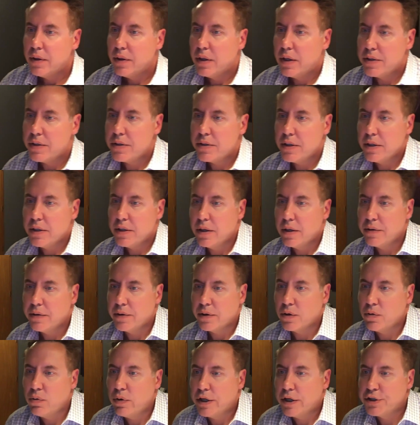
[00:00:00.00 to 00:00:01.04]
I see
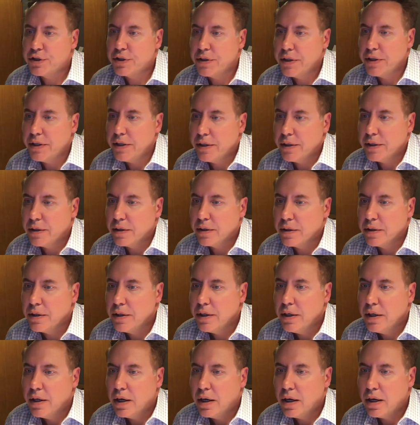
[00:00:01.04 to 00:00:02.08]
another question here.
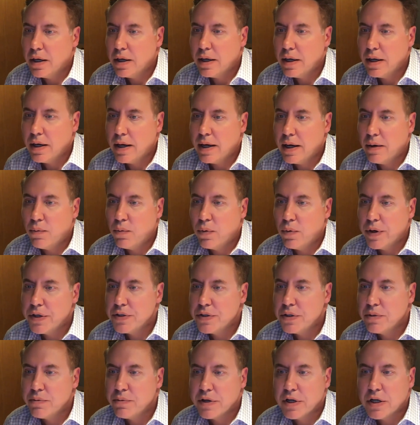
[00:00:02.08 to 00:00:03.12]
What
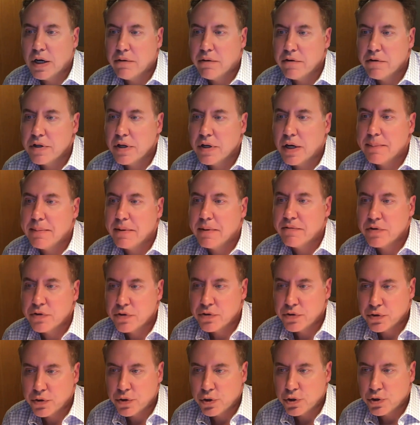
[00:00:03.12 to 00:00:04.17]
is the recovery time after
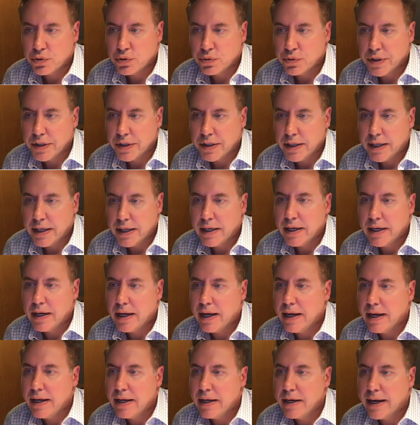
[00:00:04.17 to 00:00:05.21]
surgery,
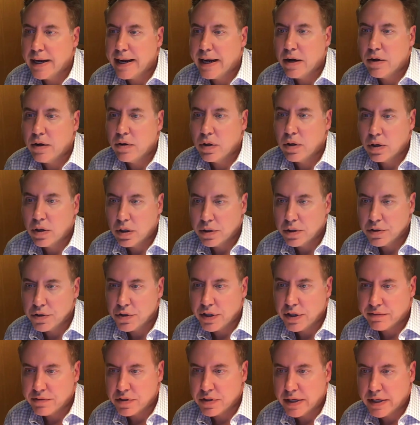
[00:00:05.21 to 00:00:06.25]
and how long do
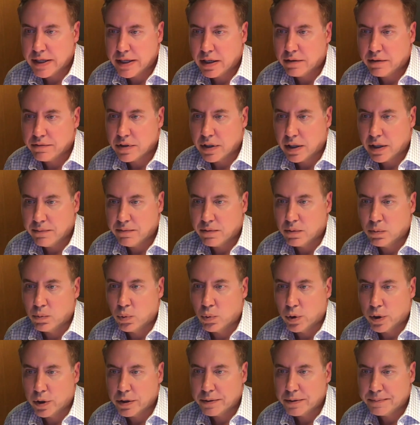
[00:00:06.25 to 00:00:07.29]
you have to take off time from
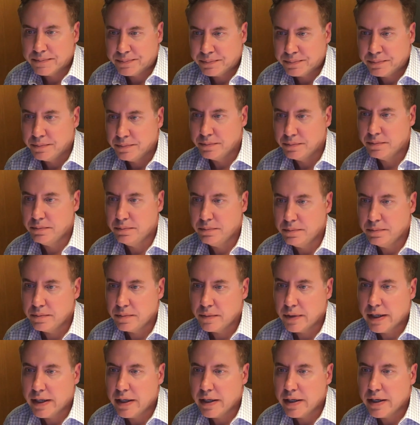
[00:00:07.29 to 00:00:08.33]
work?
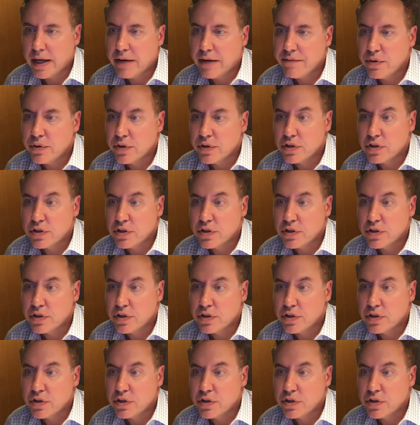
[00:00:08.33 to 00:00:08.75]
And have you